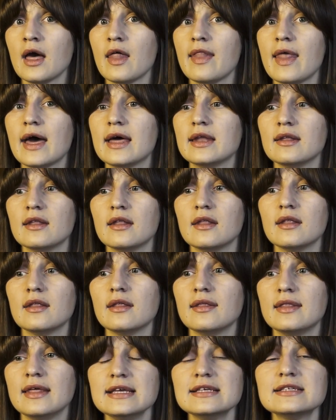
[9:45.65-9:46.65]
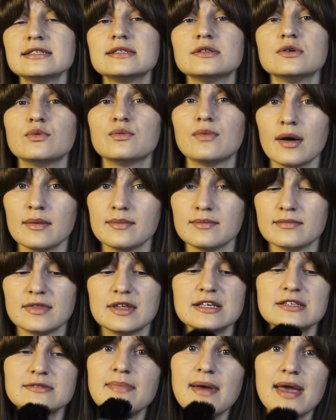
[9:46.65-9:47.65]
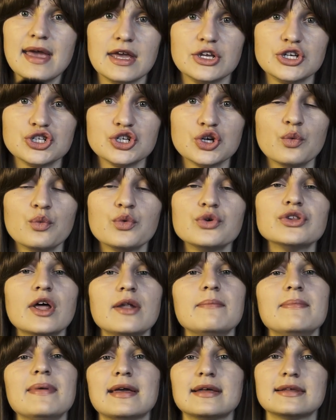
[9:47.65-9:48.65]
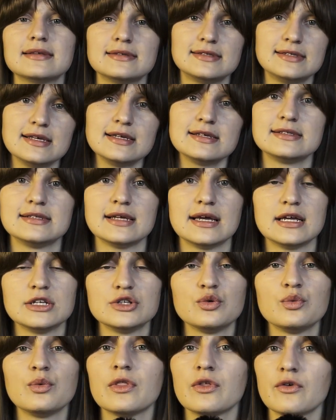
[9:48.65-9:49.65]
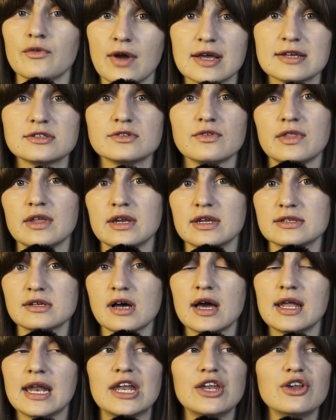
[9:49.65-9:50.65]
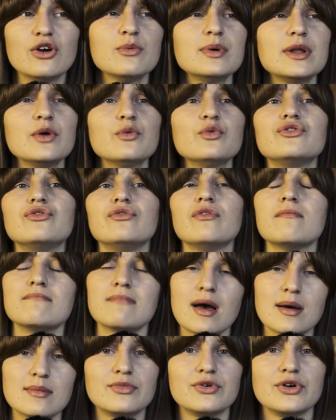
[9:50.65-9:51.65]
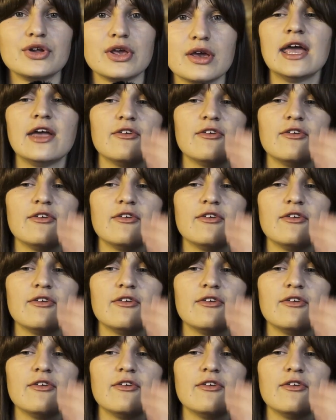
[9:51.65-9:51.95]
Then this page would not be consistent with the rest of the design, and nobody would remember you.